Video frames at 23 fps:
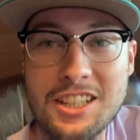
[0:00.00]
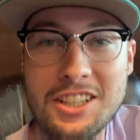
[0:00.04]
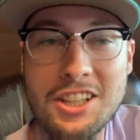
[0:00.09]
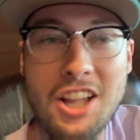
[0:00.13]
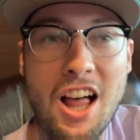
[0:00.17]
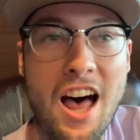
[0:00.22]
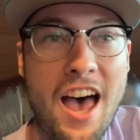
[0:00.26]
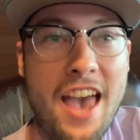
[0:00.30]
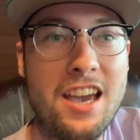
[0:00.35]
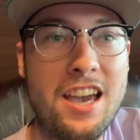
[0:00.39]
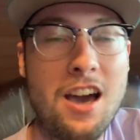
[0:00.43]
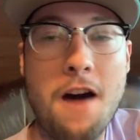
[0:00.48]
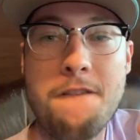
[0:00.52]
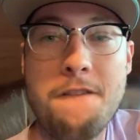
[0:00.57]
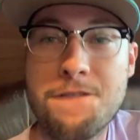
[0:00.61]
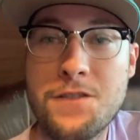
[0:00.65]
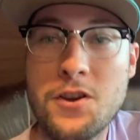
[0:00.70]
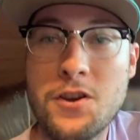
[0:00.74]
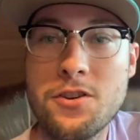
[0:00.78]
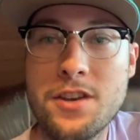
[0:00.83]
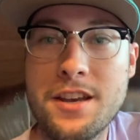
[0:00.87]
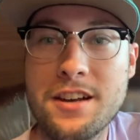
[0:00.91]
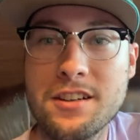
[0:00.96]
like a
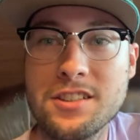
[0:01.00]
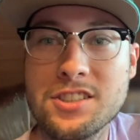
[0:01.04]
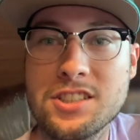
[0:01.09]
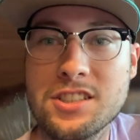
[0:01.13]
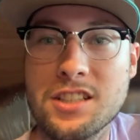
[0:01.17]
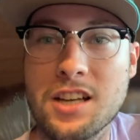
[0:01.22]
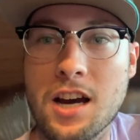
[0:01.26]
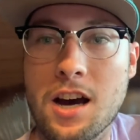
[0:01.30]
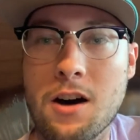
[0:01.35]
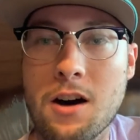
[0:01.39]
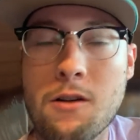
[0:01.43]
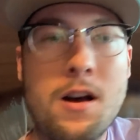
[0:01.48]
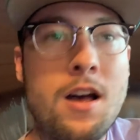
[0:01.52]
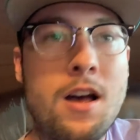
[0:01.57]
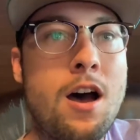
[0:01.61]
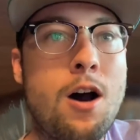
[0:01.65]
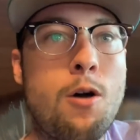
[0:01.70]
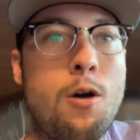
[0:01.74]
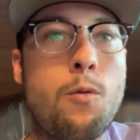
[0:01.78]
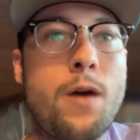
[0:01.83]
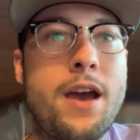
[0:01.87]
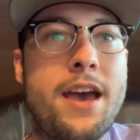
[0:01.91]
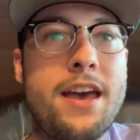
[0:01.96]
few years ago
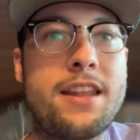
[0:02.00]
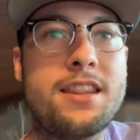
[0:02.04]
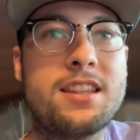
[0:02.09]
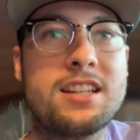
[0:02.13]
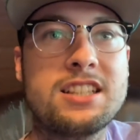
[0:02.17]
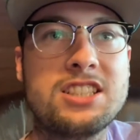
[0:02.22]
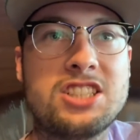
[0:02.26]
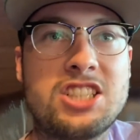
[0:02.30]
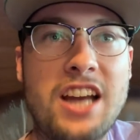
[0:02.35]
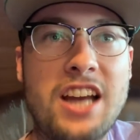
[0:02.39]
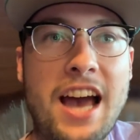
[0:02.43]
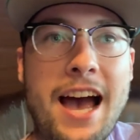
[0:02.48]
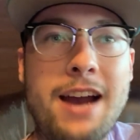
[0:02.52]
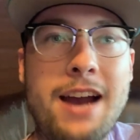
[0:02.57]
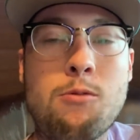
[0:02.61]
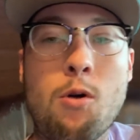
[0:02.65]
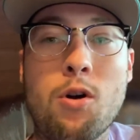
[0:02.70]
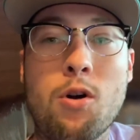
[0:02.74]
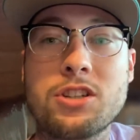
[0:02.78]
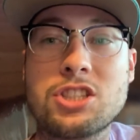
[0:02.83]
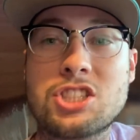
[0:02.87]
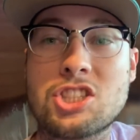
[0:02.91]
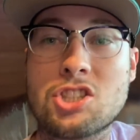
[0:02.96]
when the
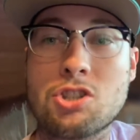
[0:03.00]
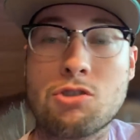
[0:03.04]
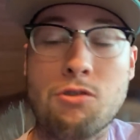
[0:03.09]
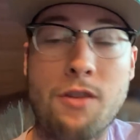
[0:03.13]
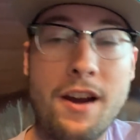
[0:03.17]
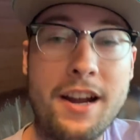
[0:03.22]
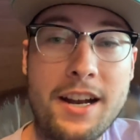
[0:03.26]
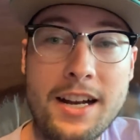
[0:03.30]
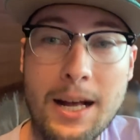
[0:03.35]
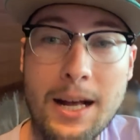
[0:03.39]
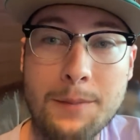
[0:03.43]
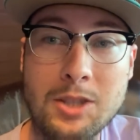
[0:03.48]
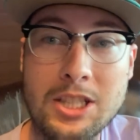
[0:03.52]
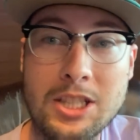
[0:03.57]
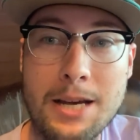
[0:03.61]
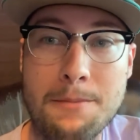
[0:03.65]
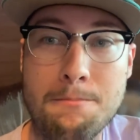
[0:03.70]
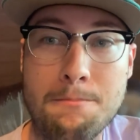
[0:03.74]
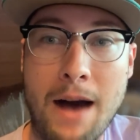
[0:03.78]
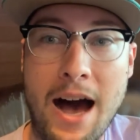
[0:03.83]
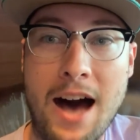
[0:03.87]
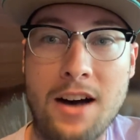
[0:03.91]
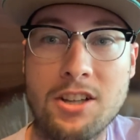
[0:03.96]
Jaguars traded up to
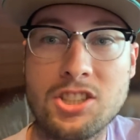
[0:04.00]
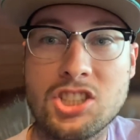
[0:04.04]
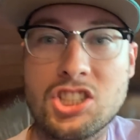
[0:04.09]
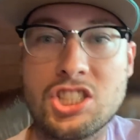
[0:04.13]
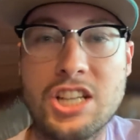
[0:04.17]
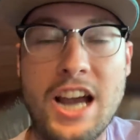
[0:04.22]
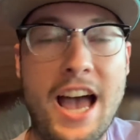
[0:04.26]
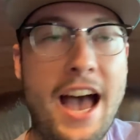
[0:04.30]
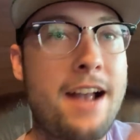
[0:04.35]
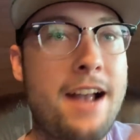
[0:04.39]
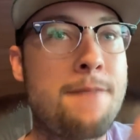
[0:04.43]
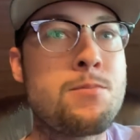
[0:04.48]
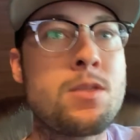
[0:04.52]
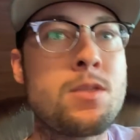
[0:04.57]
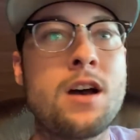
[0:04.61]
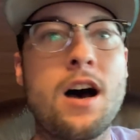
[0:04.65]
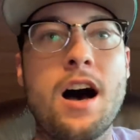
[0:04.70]
get Myles Jack,